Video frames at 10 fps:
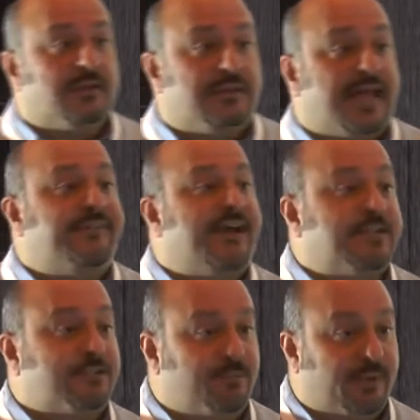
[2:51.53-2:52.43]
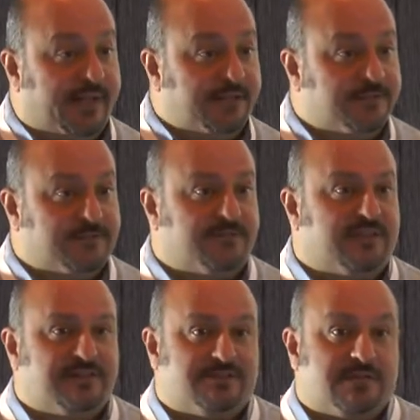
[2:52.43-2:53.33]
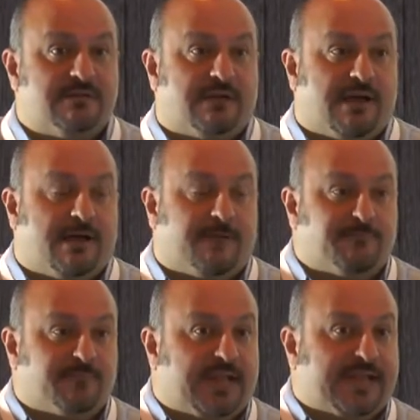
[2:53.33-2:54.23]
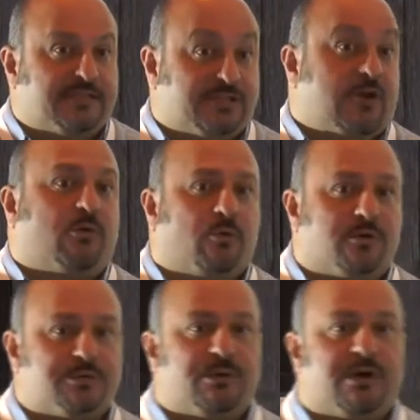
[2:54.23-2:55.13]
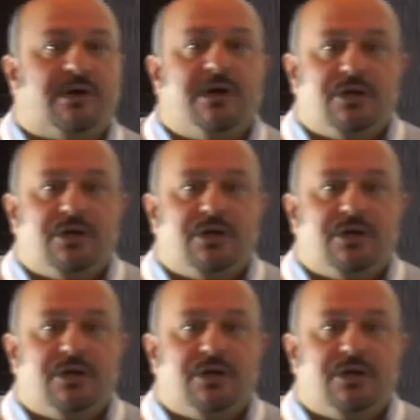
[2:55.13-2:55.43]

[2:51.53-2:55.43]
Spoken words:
live action plates, things like Star Wars where